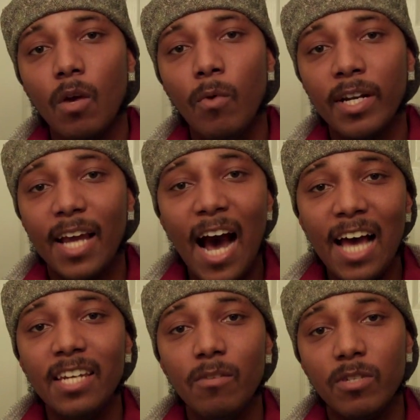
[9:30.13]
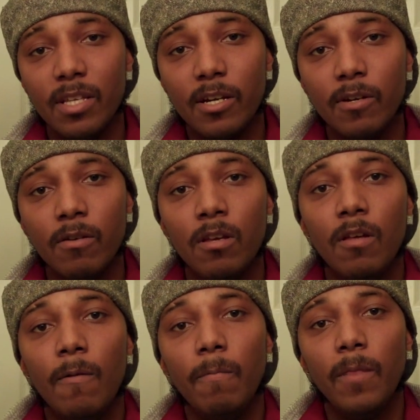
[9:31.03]
when Gandhi was there,
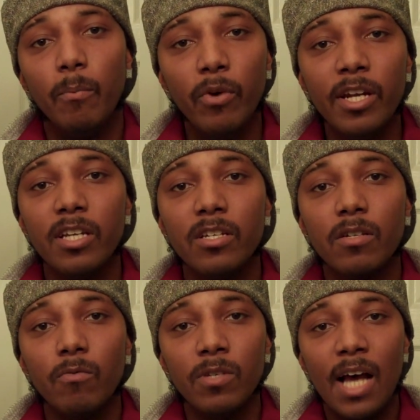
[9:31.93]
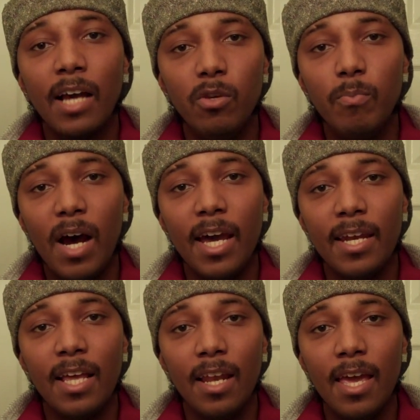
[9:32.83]
the British was
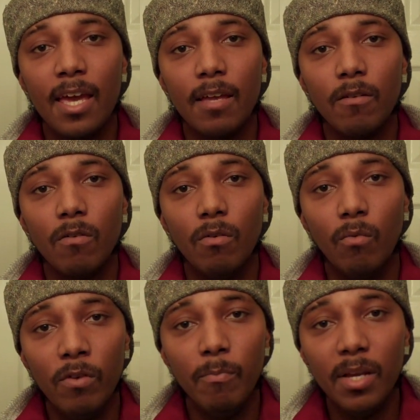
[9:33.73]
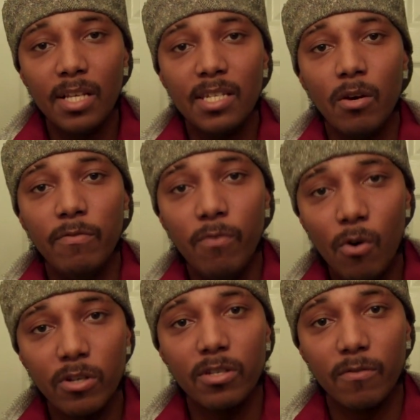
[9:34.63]
occupying that land with military
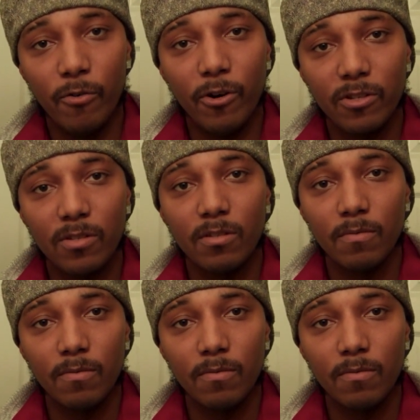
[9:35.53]
force, of course.